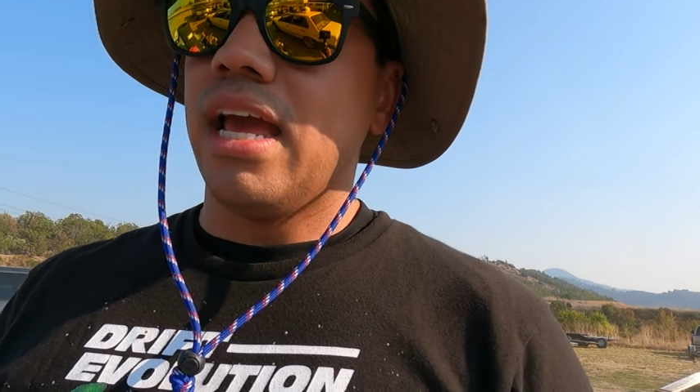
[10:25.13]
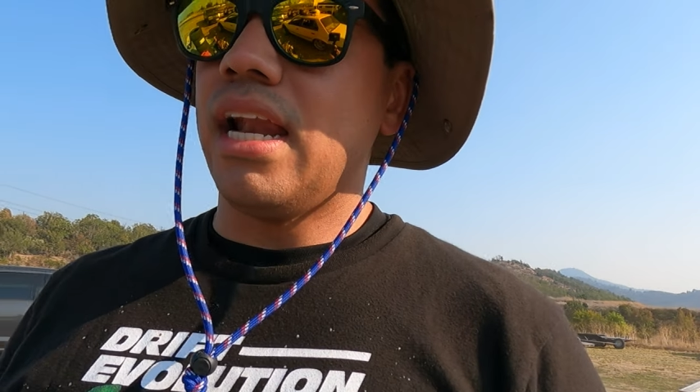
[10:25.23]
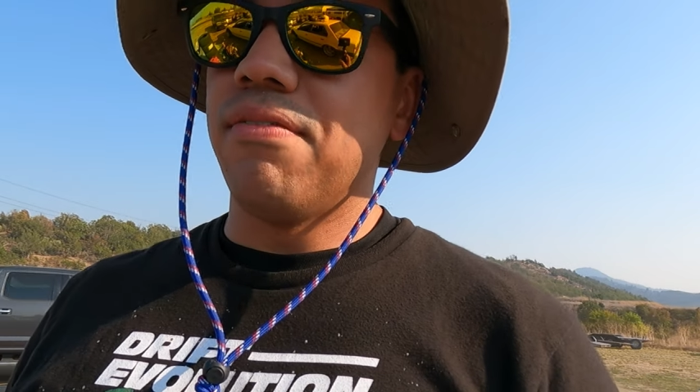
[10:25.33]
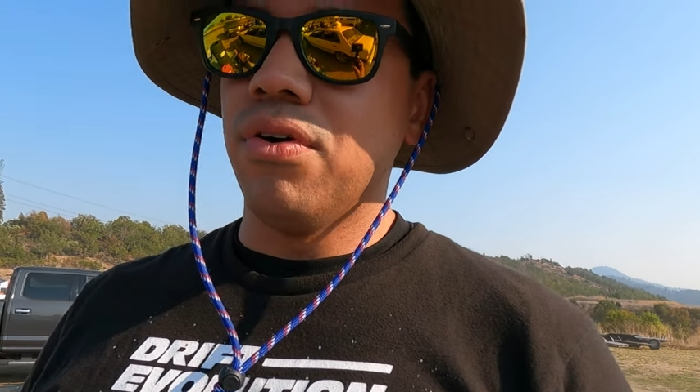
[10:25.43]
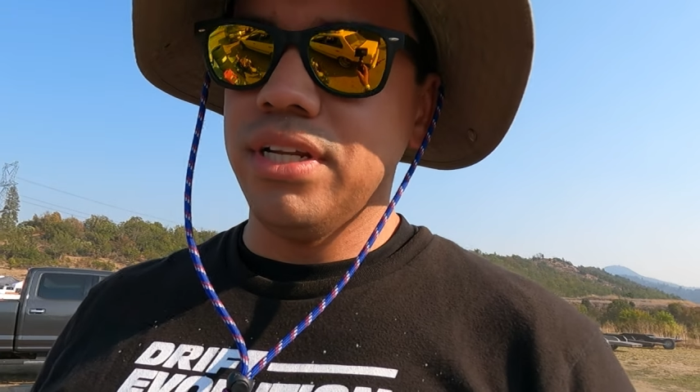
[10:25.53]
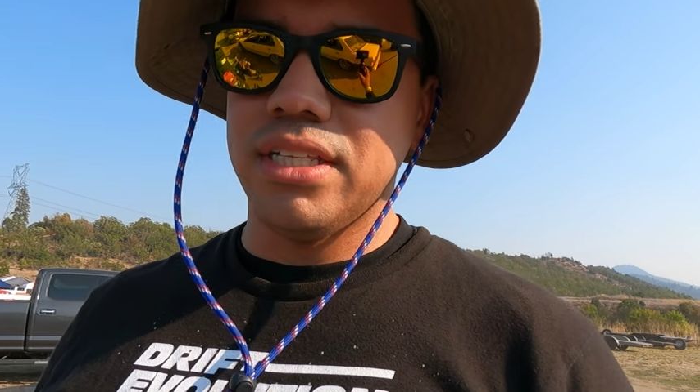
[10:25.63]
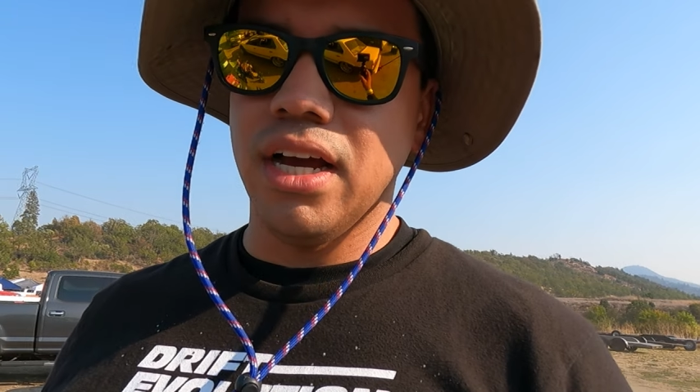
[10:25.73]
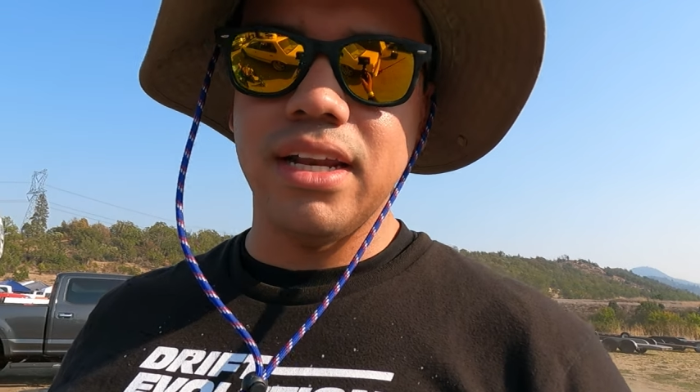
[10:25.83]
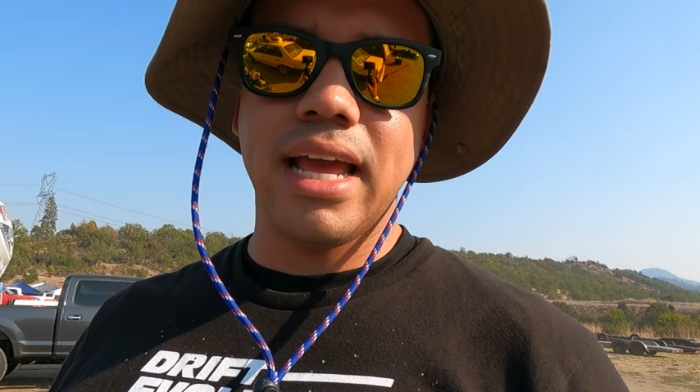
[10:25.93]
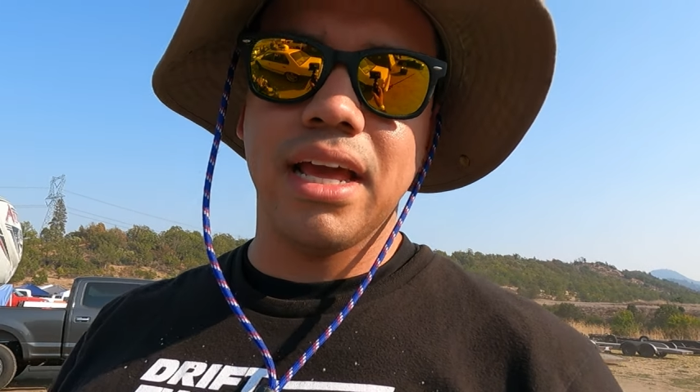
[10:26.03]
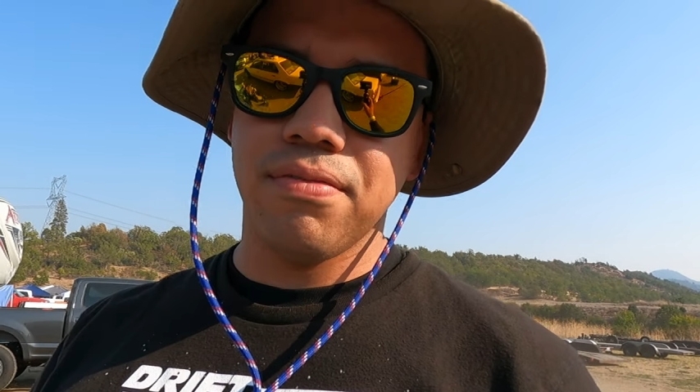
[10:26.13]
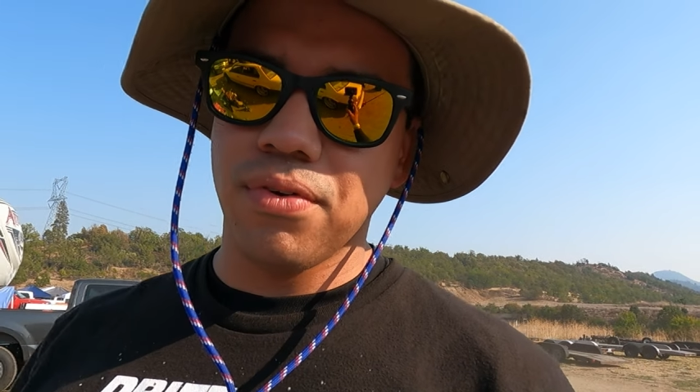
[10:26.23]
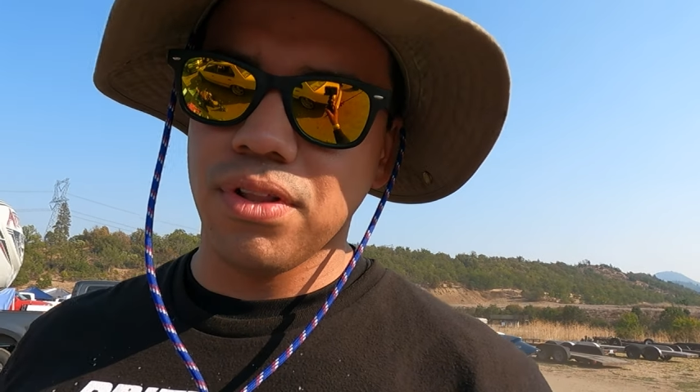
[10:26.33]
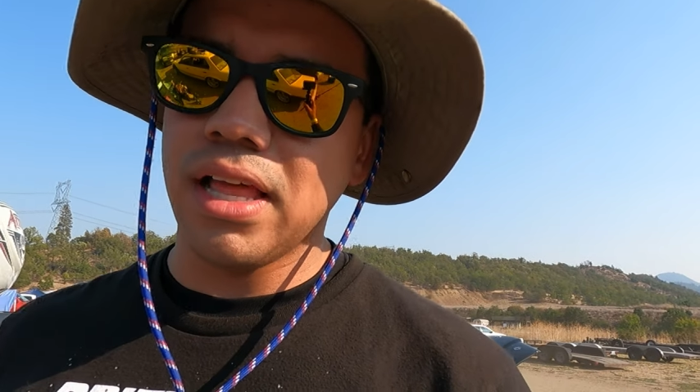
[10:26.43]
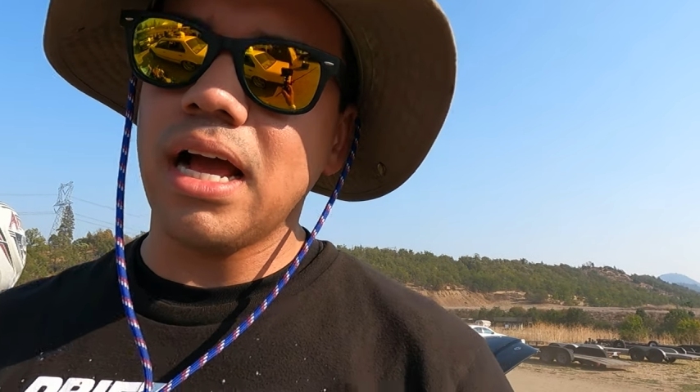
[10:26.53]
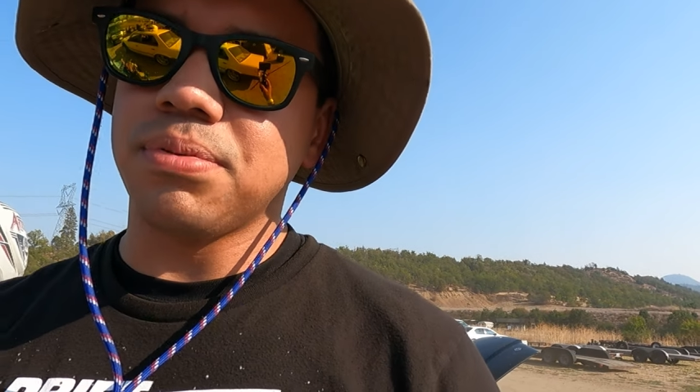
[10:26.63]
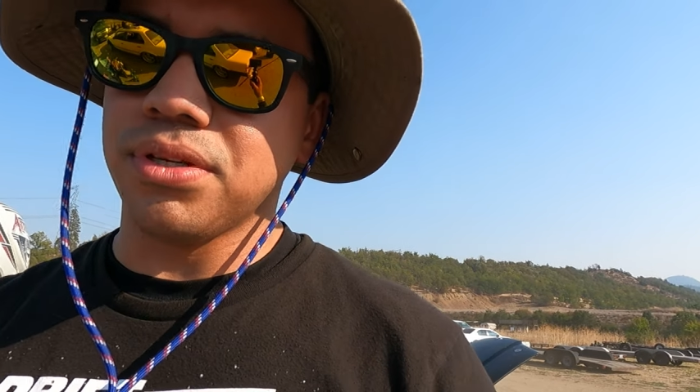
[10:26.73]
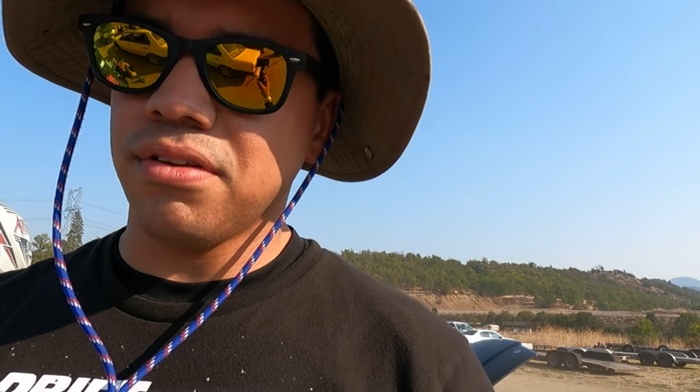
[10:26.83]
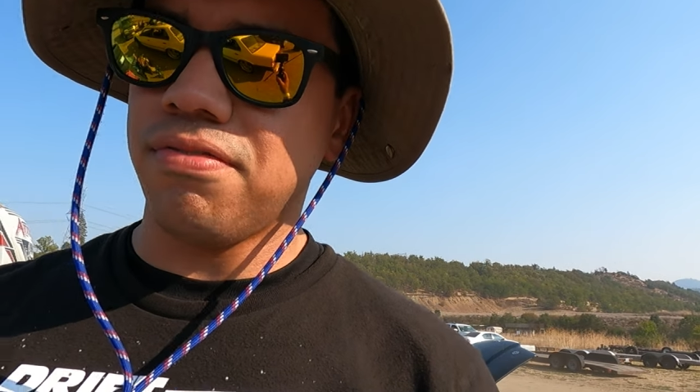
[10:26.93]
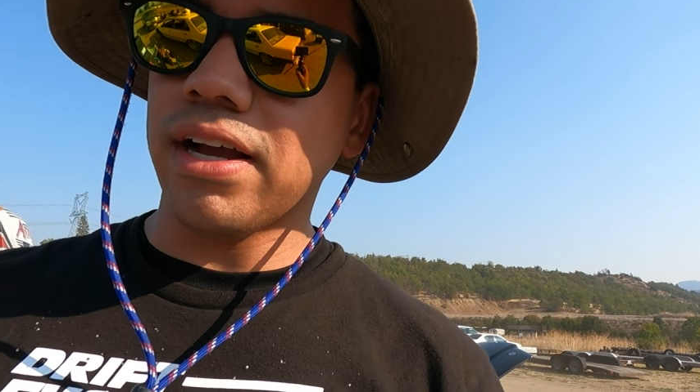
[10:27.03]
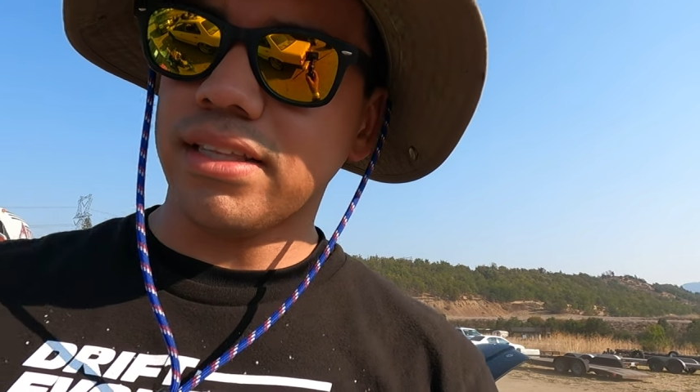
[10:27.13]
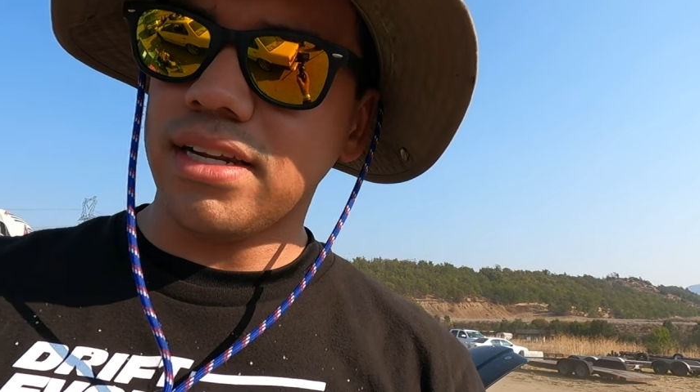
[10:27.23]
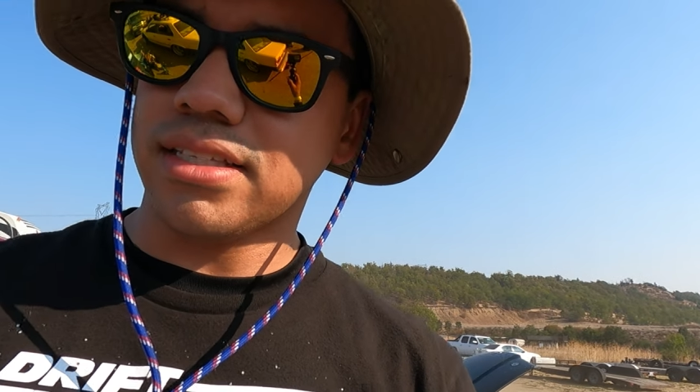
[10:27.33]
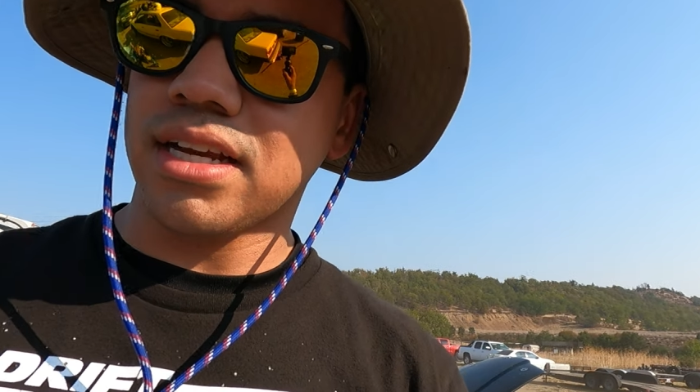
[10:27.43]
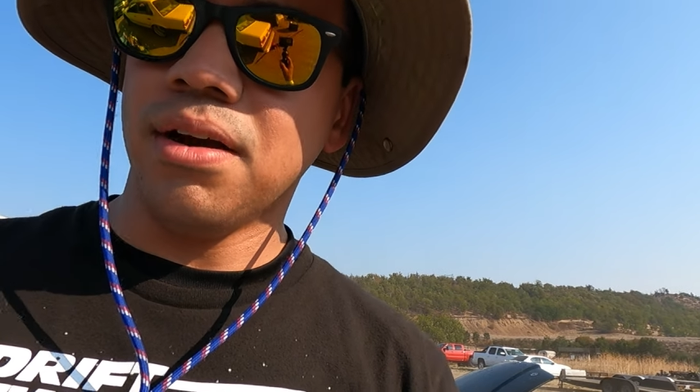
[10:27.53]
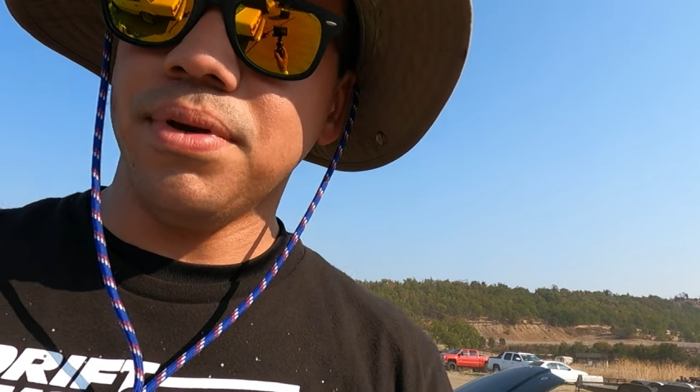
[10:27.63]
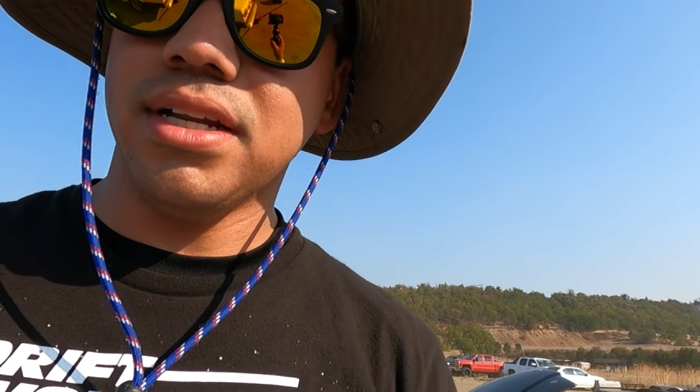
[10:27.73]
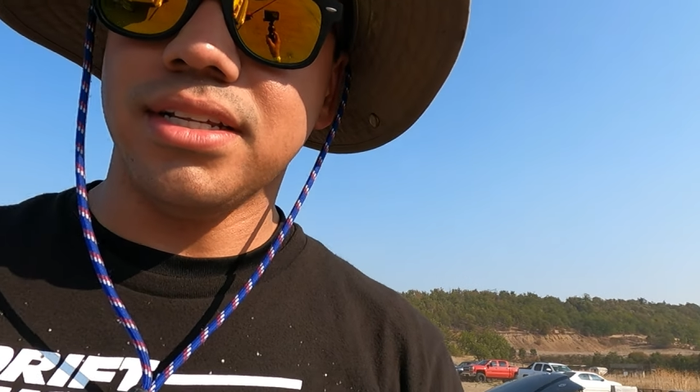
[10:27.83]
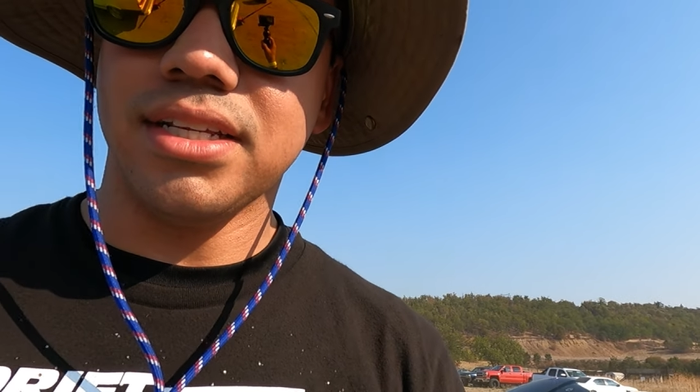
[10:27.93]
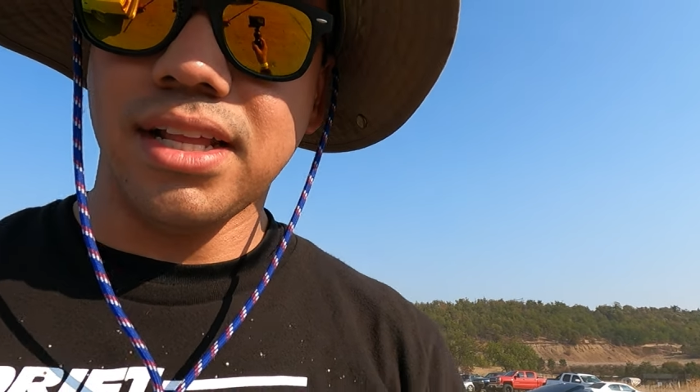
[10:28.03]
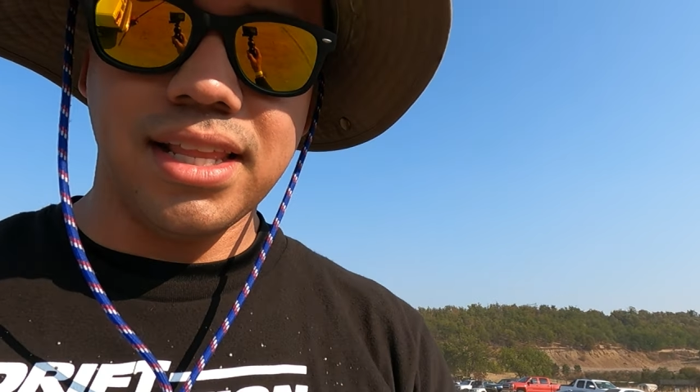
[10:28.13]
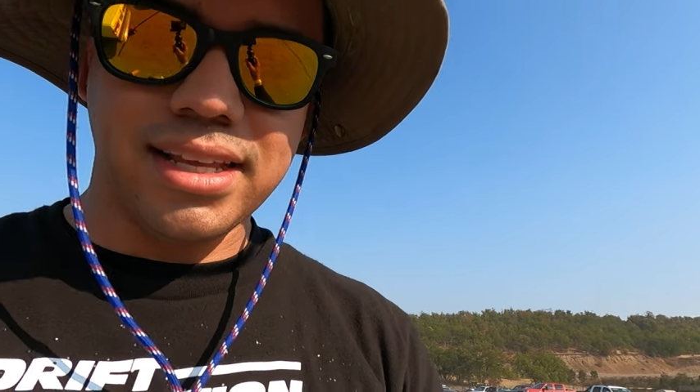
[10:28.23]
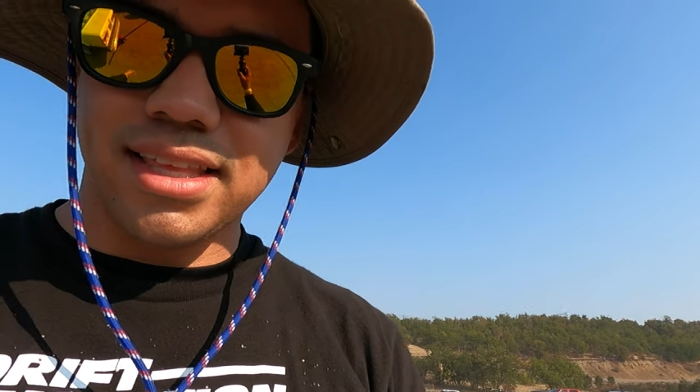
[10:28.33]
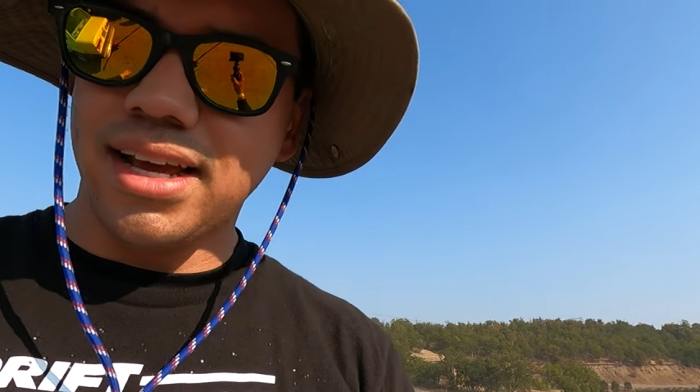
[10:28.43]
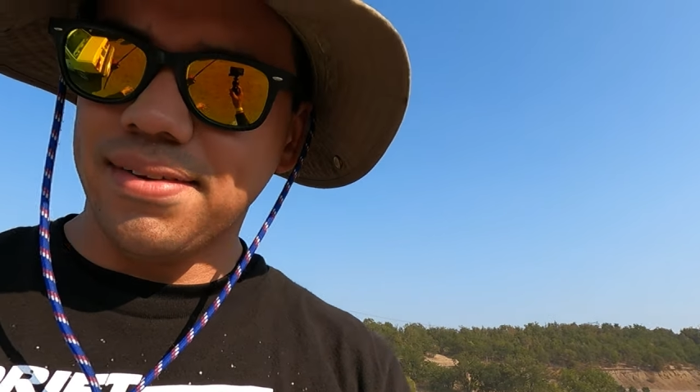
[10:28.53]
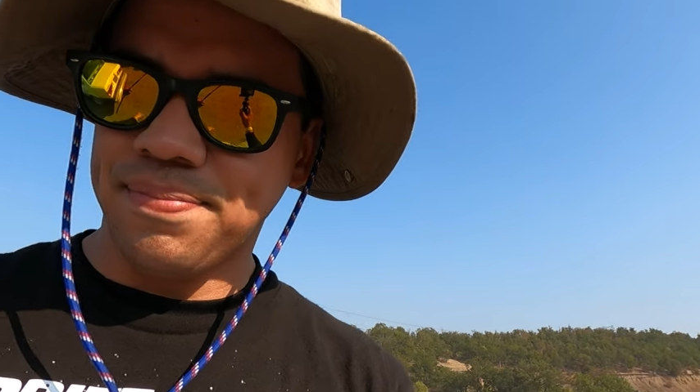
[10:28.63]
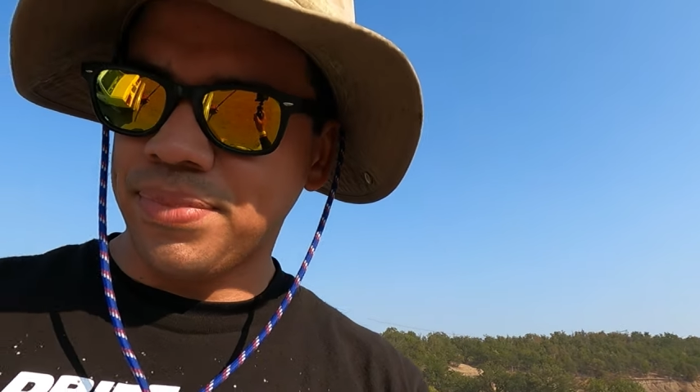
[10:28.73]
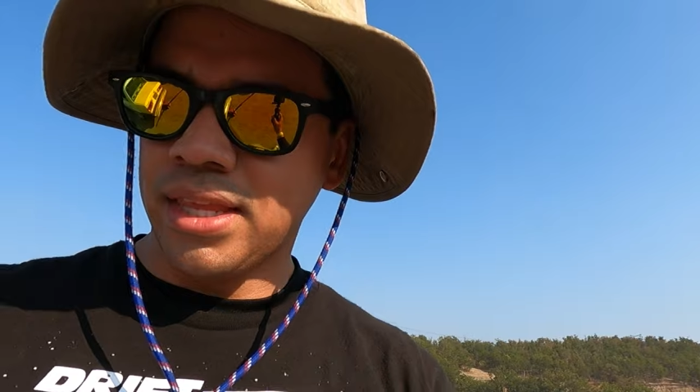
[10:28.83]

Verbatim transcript: and I've only done a handful of laps, so the fact that it's coming undone like that,